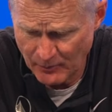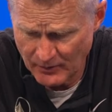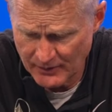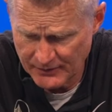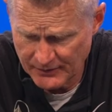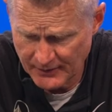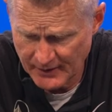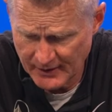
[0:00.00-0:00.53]

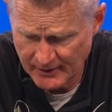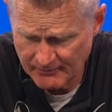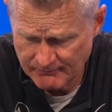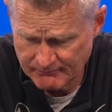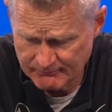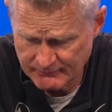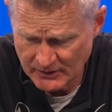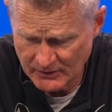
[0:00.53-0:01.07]
with um,
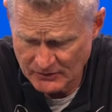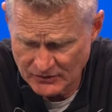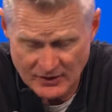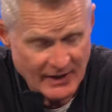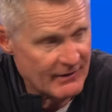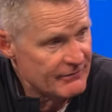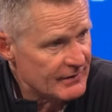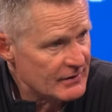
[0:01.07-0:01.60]
you know
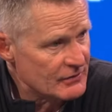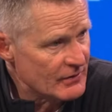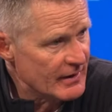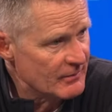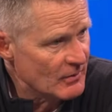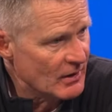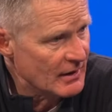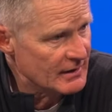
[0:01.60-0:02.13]
Steph and
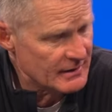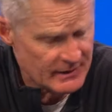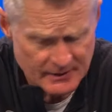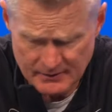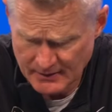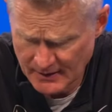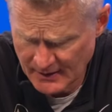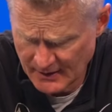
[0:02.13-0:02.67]
Draymond,
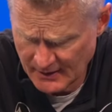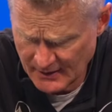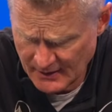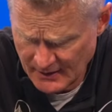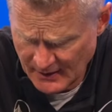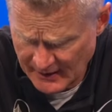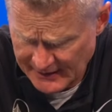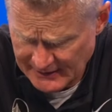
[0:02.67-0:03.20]
and
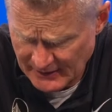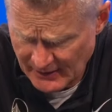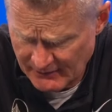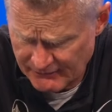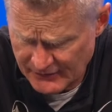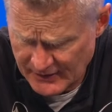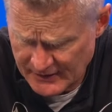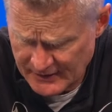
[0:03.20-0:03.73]
I
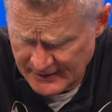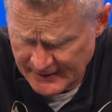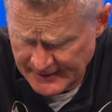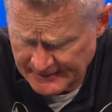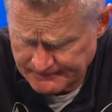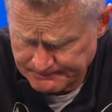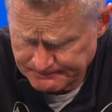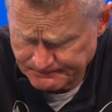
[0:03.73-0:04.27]
love the
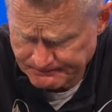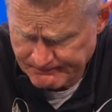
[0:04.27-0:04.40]
um,